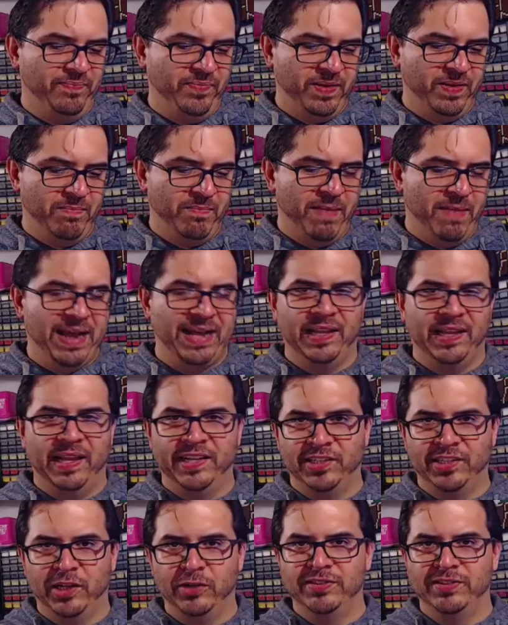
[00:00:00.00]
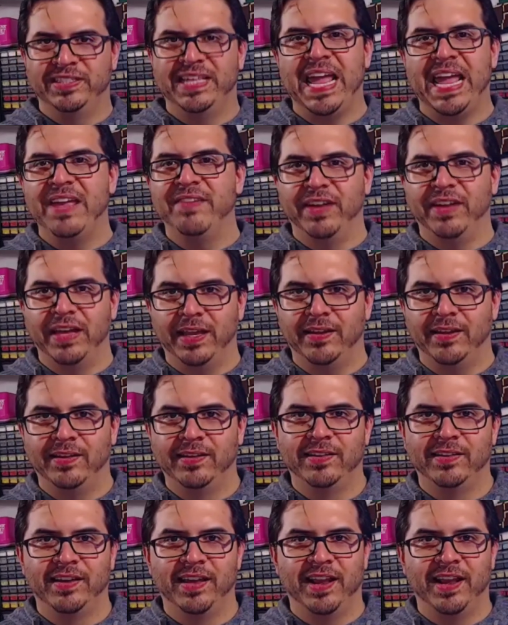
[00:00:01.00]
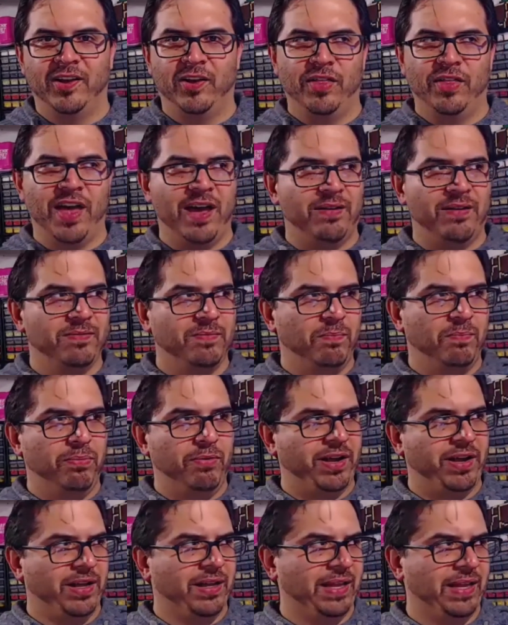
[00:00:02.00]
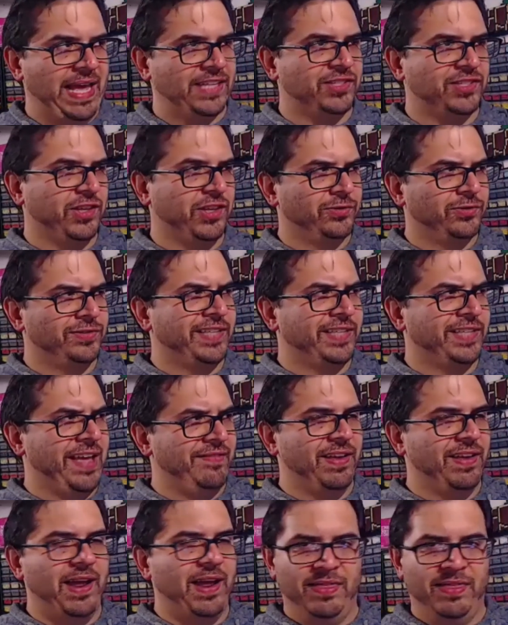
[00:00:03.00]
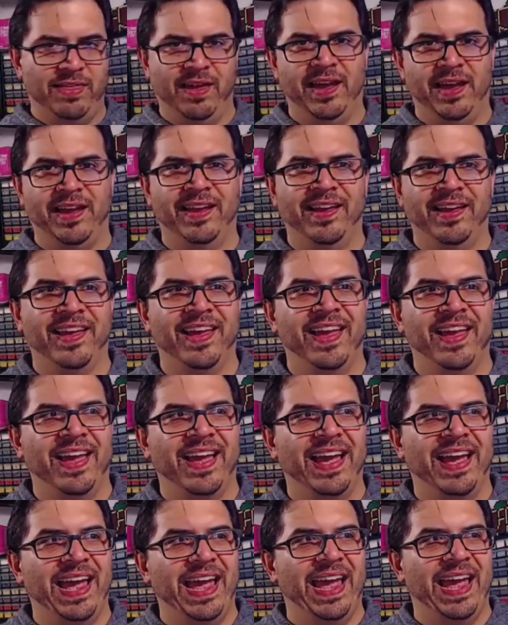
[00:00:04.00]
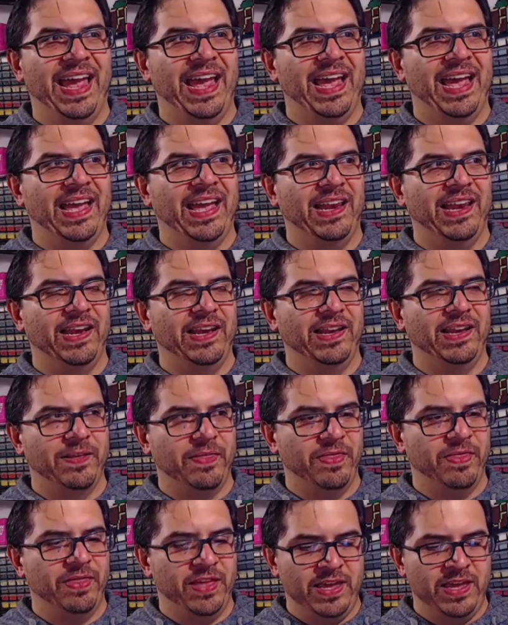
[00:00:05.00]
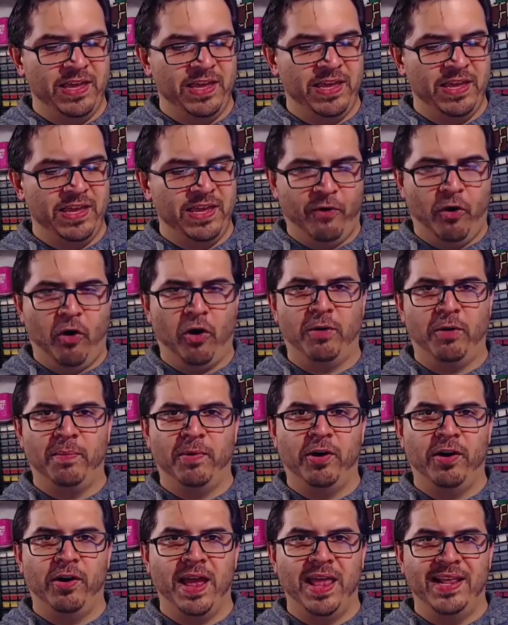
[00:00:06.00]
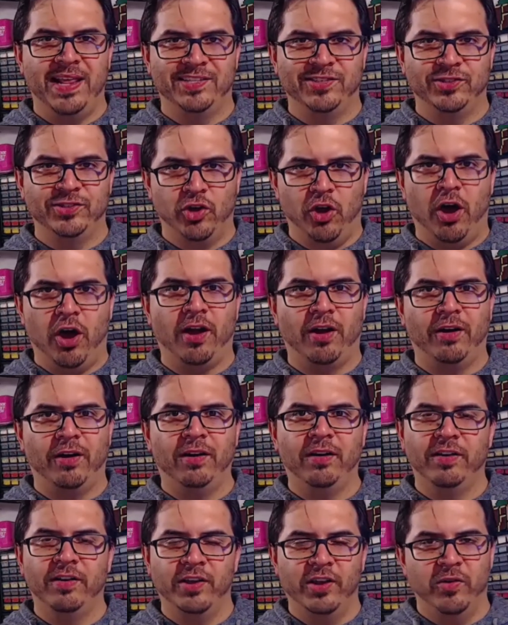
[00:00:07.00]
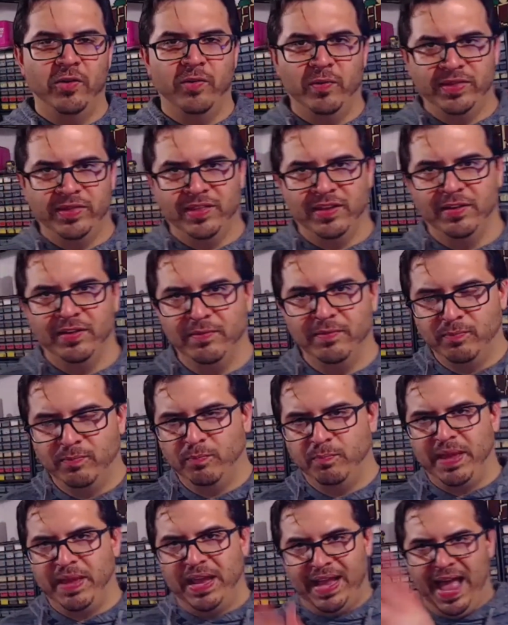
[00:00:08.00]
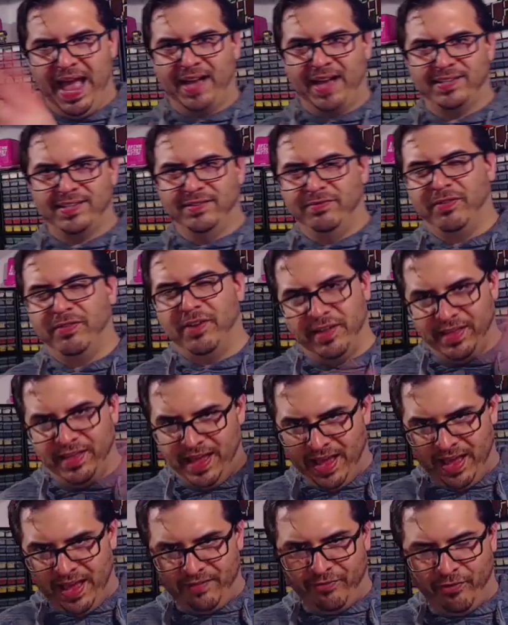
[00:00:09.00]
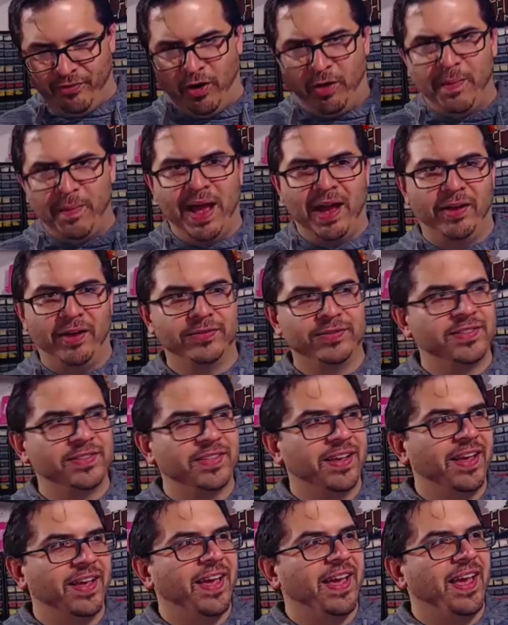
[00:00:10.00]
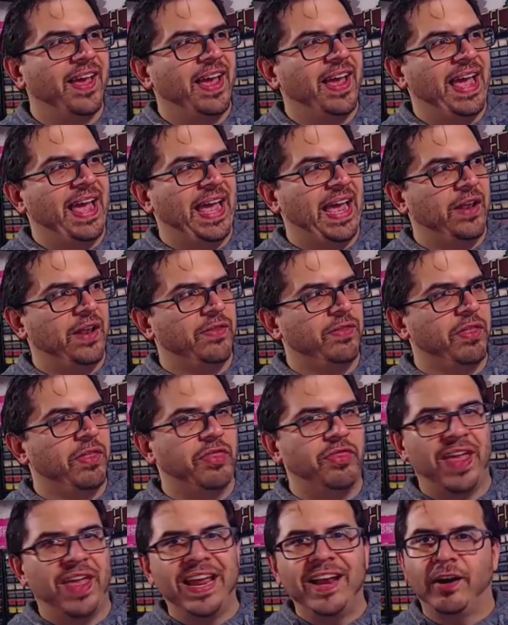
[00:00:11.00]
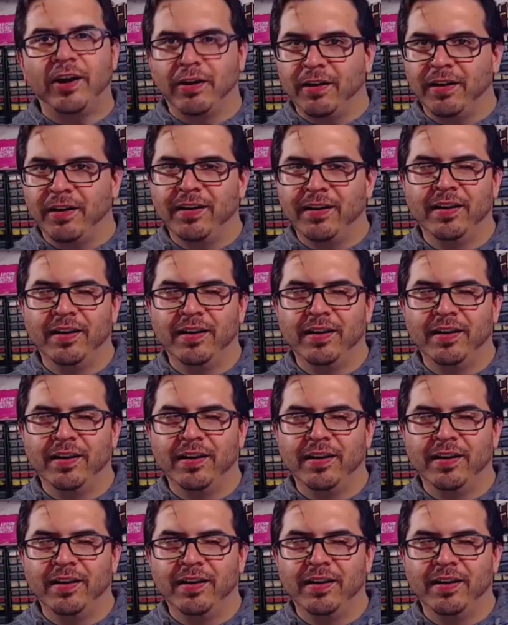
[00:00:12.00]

Michelangelo's David. I call that Bricklangelo's David, I think. And the farmer and his daughter, with the pickaxe in front of the farmhouse, and the thinker.